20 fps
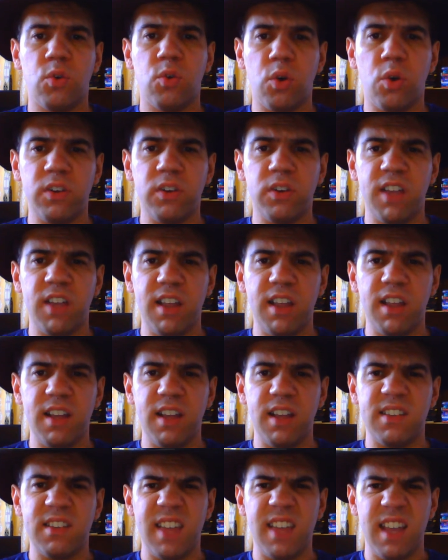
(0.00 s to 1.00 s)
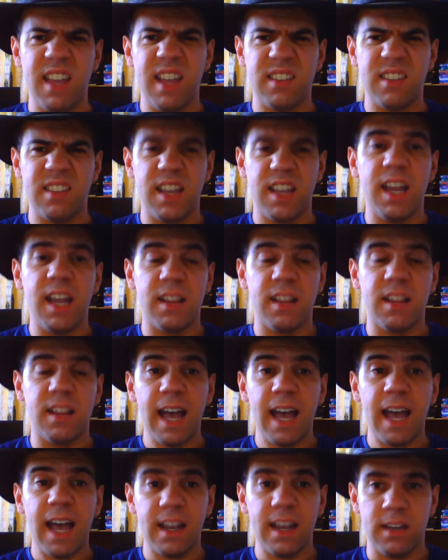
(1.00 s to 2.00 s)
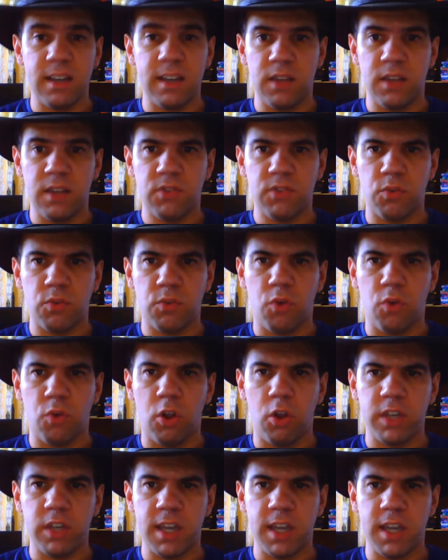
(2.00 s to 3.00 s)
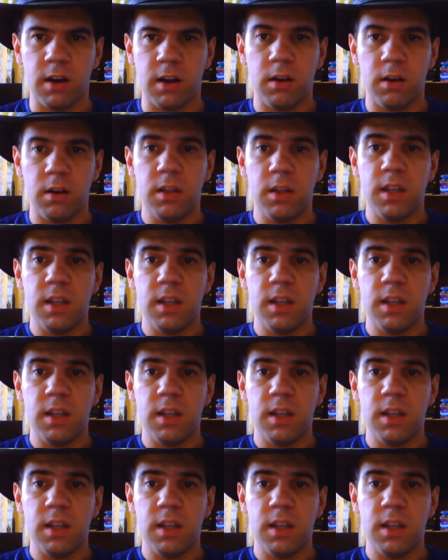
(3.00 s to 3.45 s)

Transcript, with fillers: Cordelia takes an antagonistic role here